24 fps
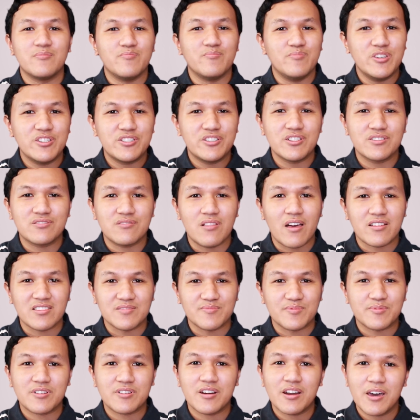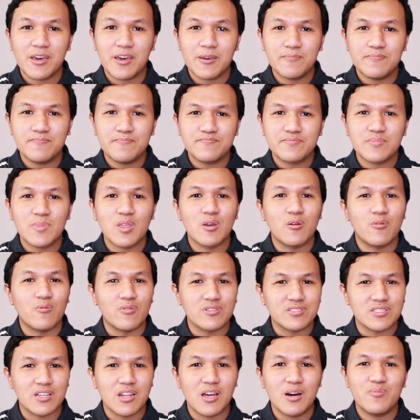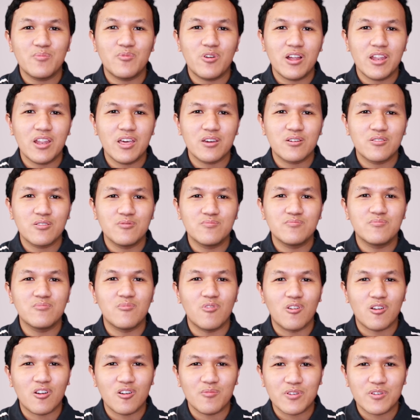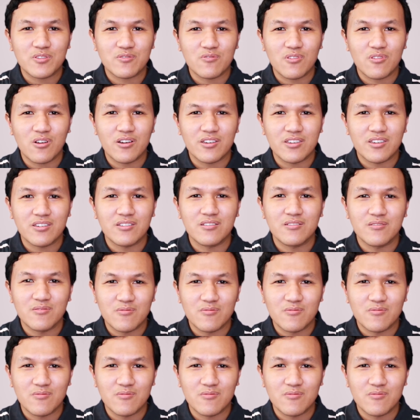Be sure to like and subscribe. Wassalamualaikum warahmatullahi